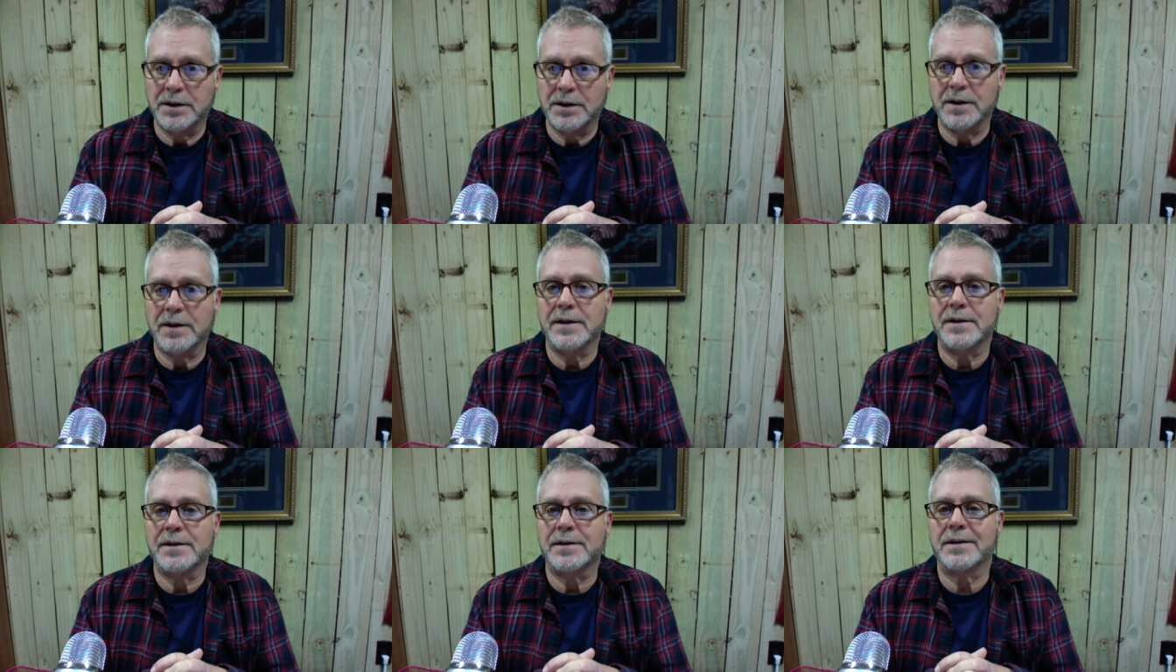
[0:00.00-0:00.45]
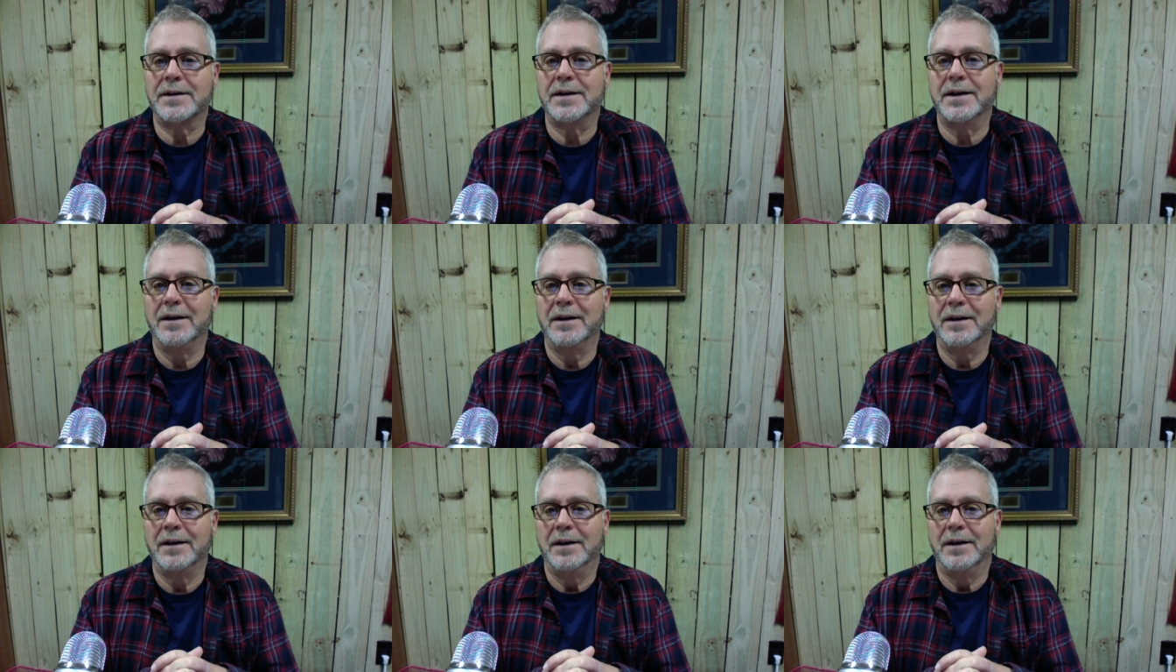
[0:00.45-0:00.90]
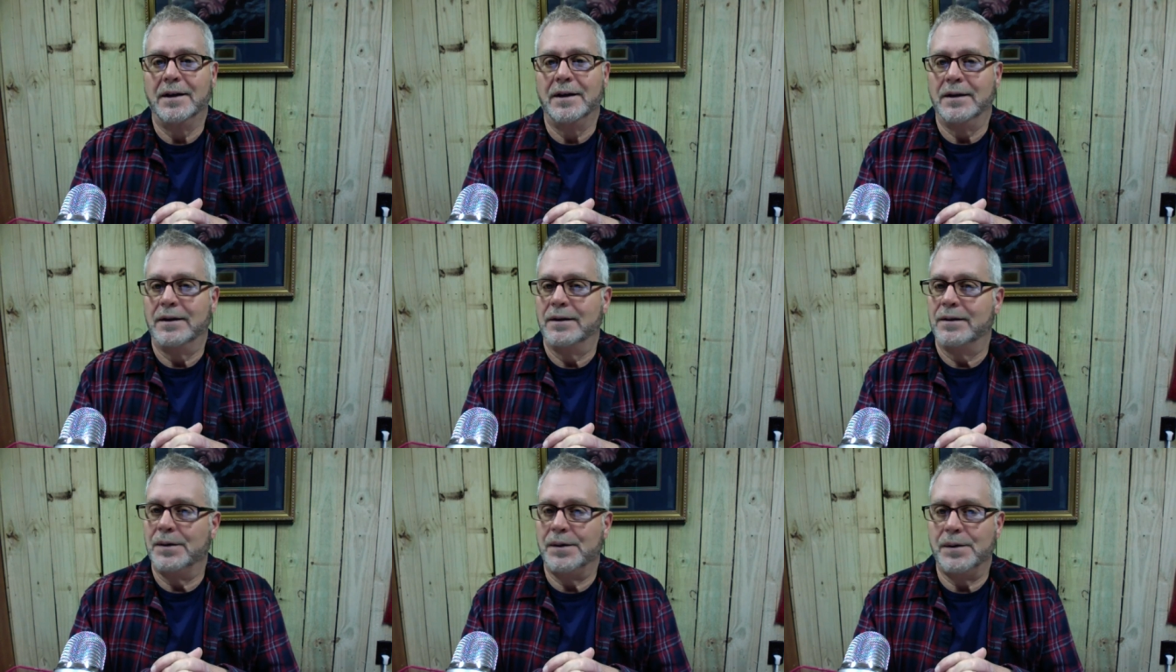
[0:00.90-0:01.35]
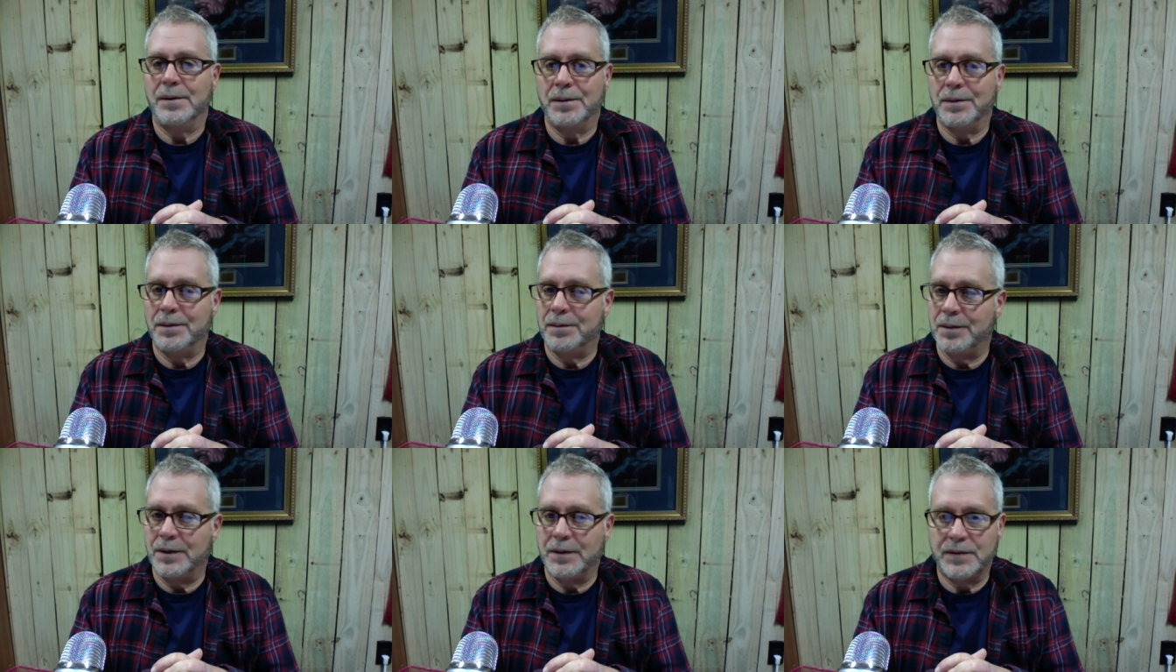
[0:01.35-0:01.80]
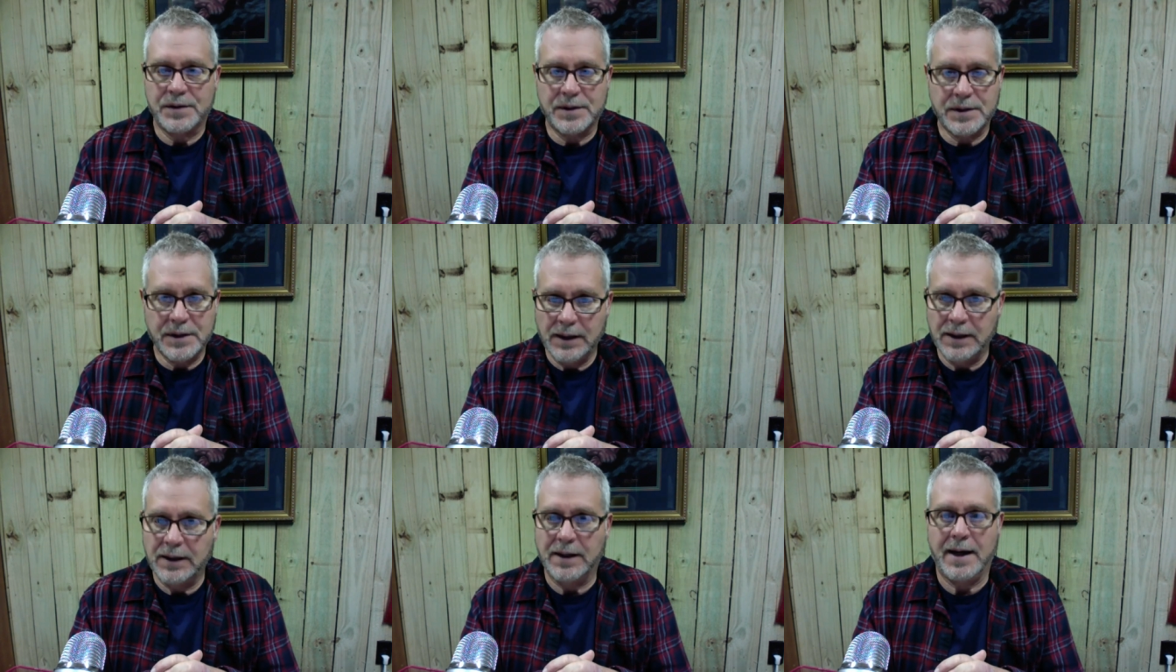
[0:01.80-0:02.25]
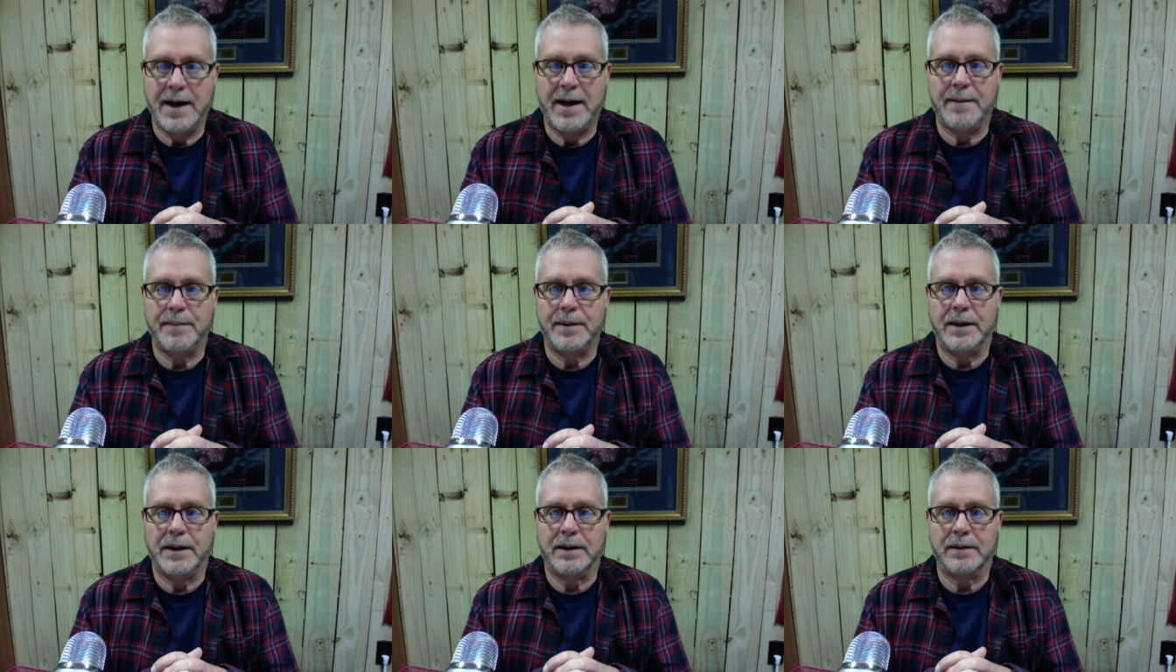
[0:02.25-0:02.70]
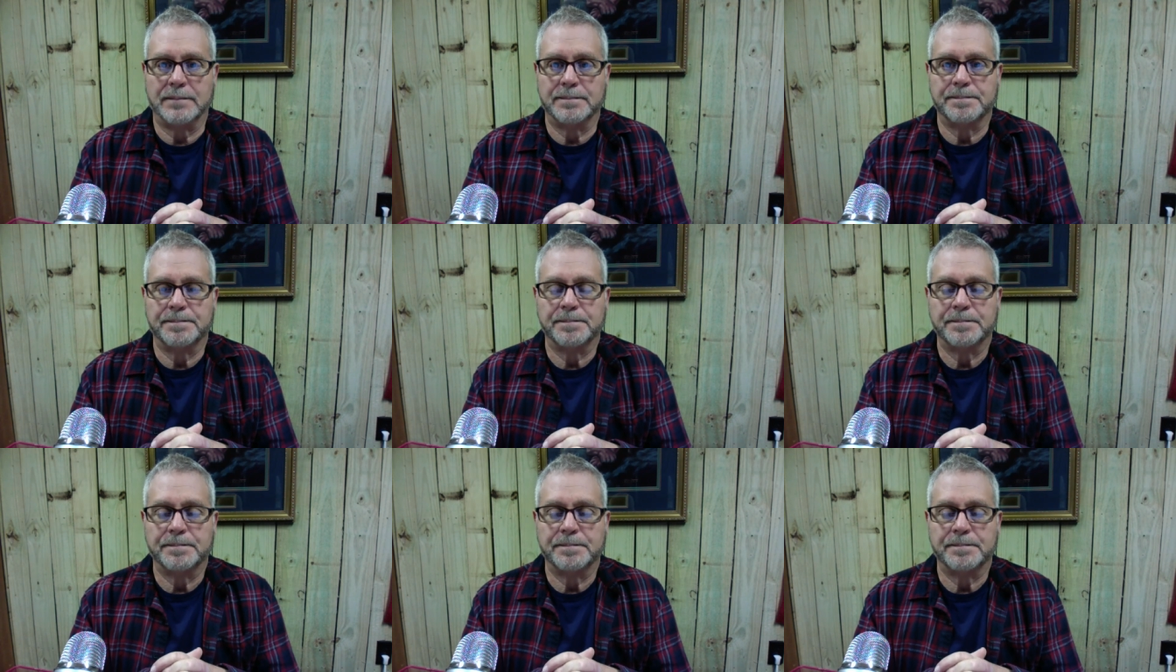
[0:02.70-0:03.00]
to this, we've seen it happening